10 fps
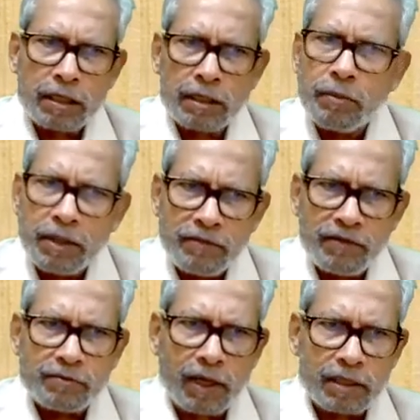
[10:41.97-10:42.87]
in the
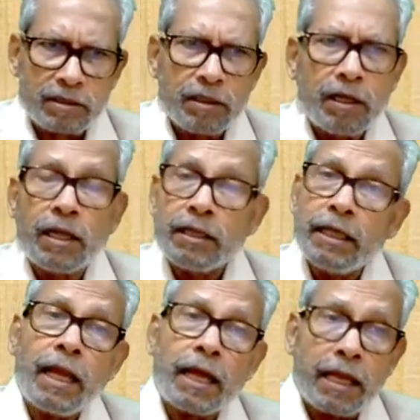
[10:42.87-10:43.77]
benefits parts.
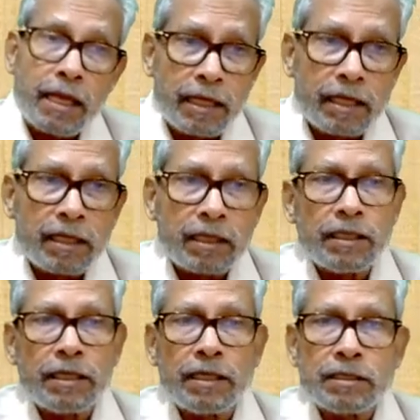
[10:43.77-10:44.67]
Then again, another
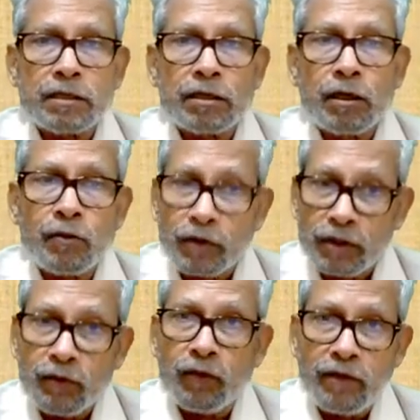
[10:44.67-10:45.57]
thing is for
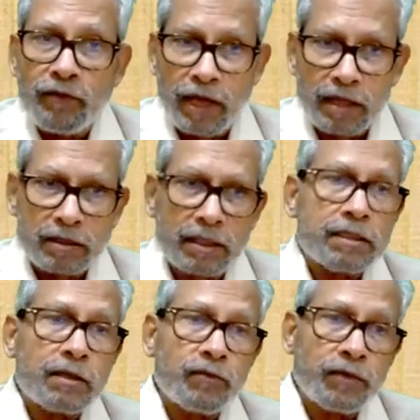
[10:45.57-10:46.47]
the welfare, that
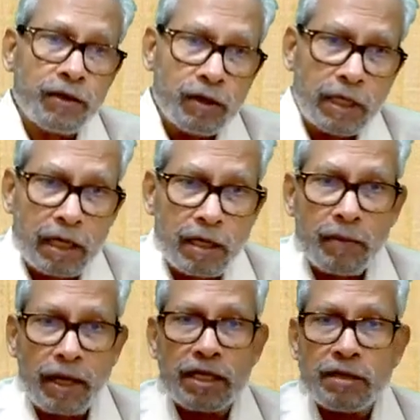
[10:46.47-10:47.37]
is a union and
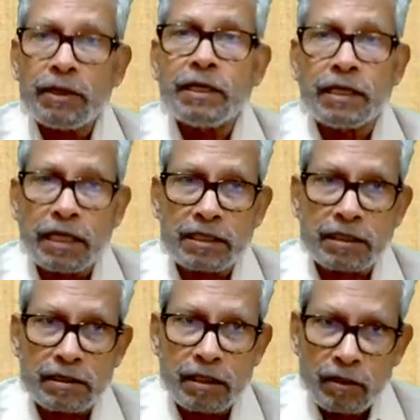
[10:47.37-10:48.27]
management
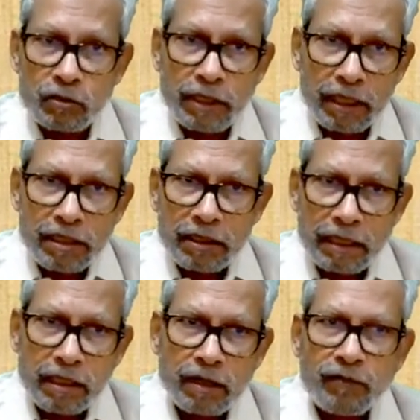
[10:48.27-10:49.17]
relations. So that is
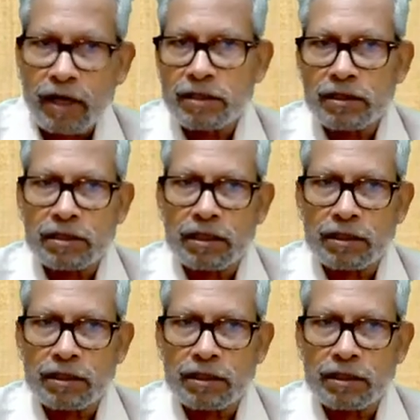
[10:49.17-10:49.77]
another function.